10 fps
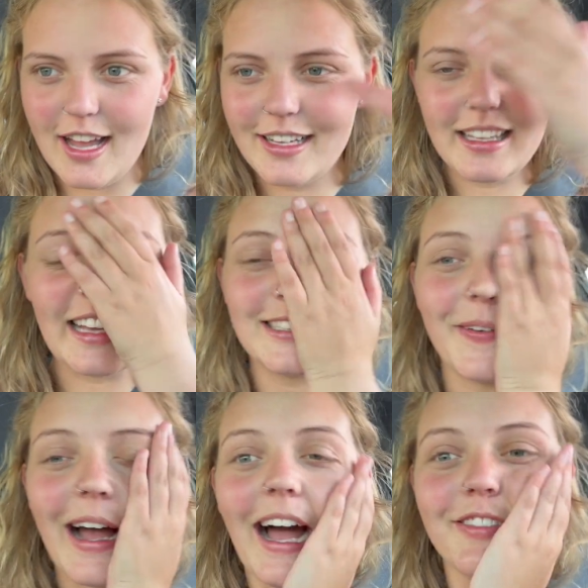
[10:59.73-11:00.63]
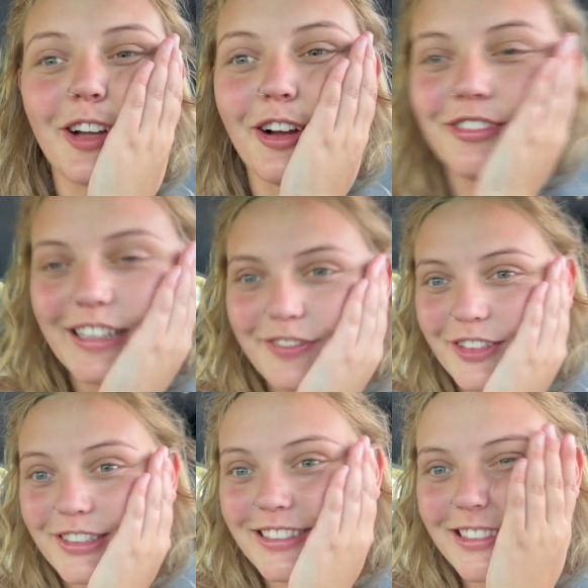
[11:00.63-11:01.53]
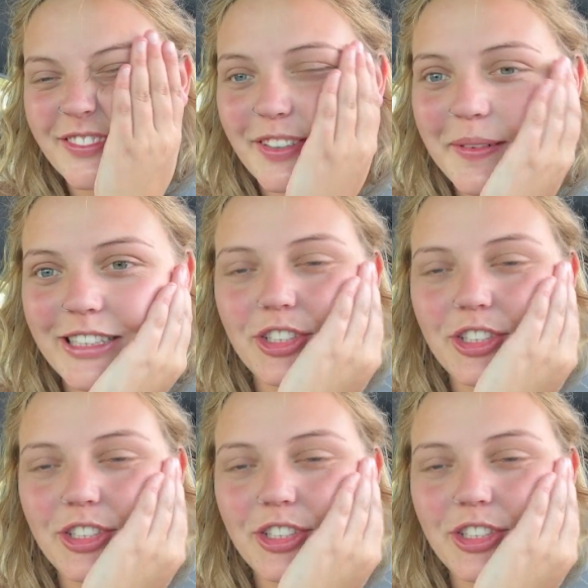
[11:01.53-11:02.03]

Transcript: Yeah, so I have got a refund for my